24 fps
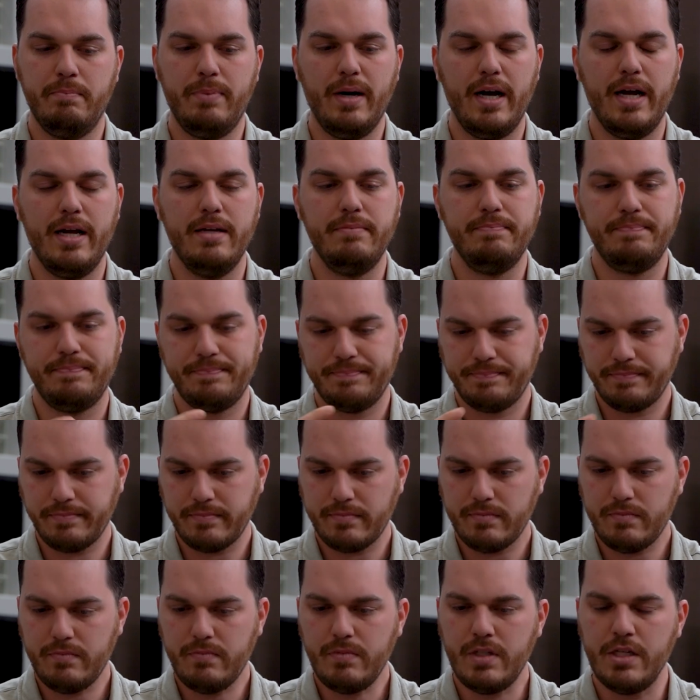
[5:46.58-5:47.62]
But
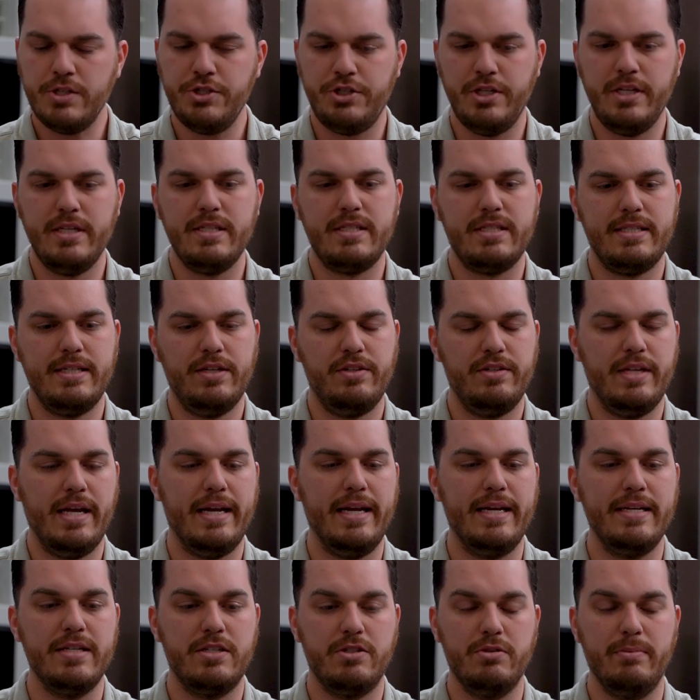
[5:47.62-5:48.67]
she instilled that
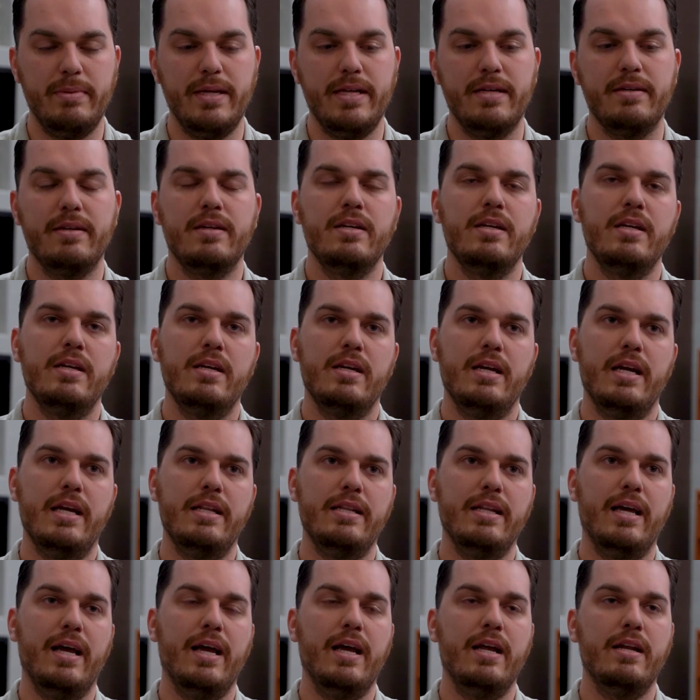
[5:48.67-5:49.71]
into me,
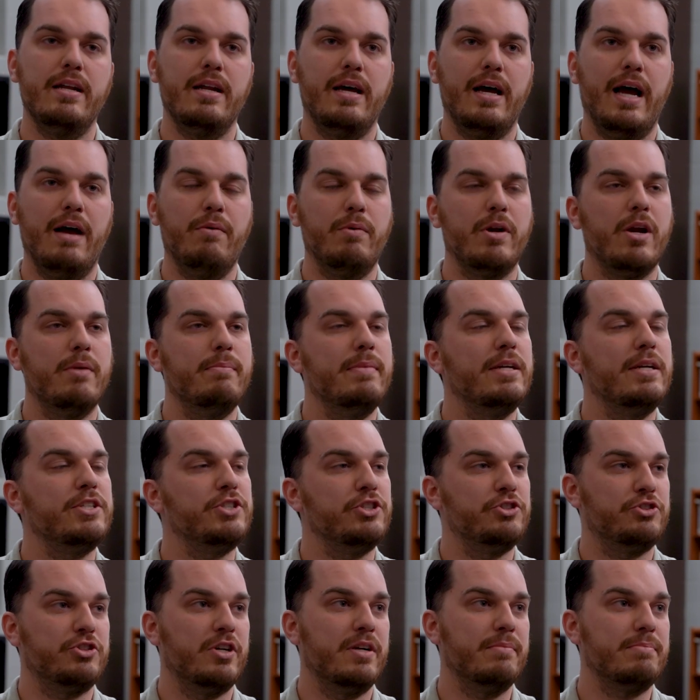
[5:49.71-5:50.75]
and then I went on
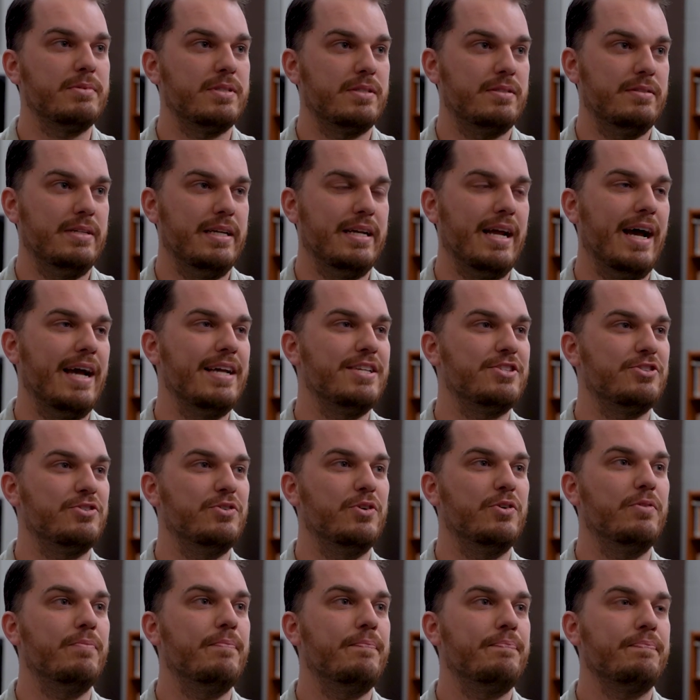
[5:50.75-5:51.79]
mission trips in high
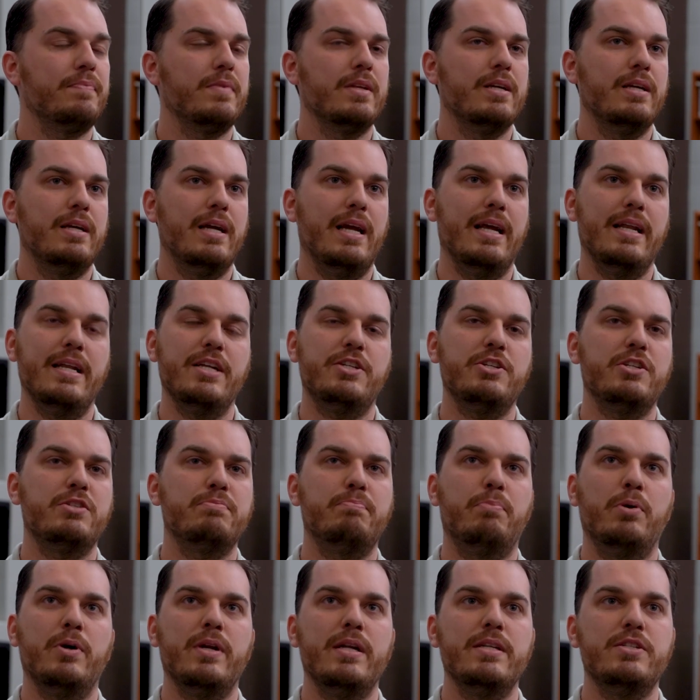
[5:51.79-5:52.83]
school, and it just
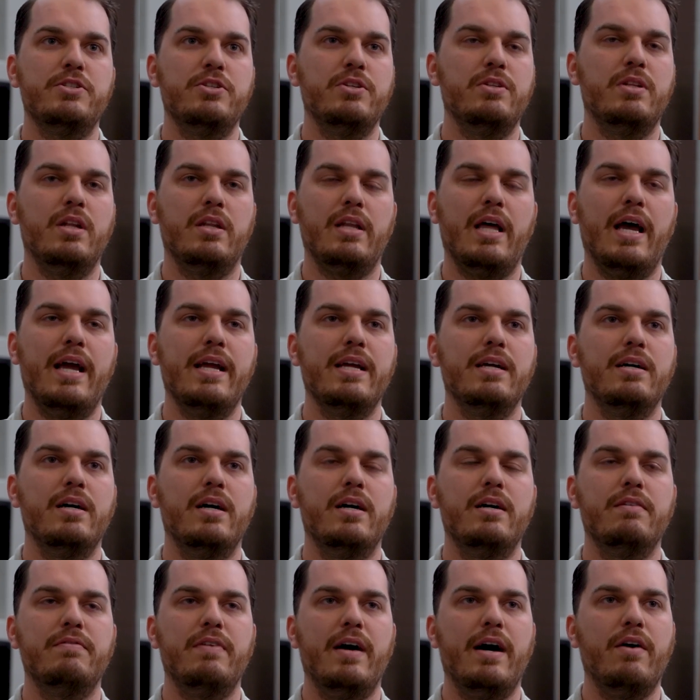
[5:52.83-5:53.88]
put into the light
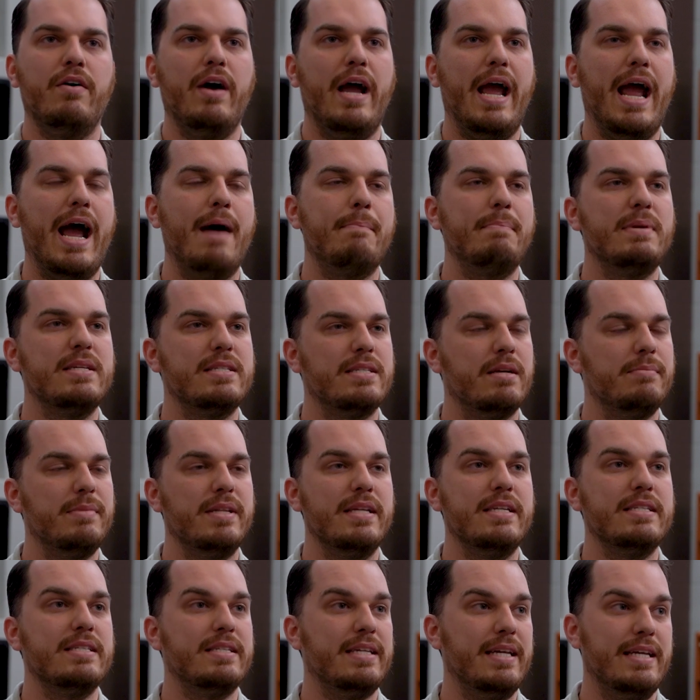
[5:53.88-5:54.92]
of how happy some of
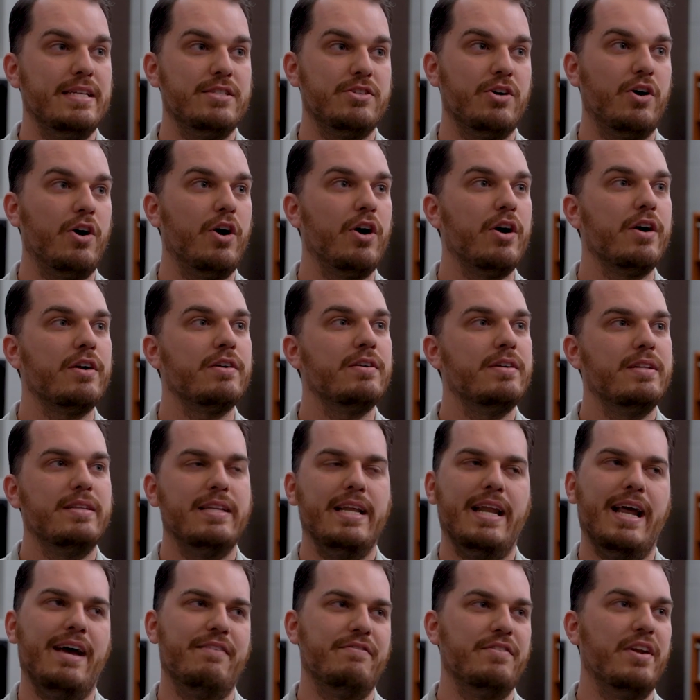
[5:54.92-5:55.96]
these kids are
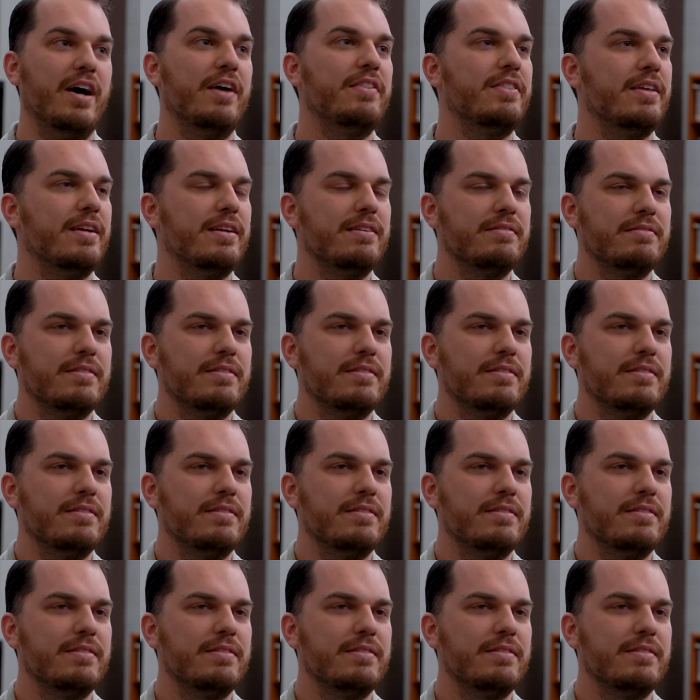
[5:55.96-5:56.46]
that have nothing.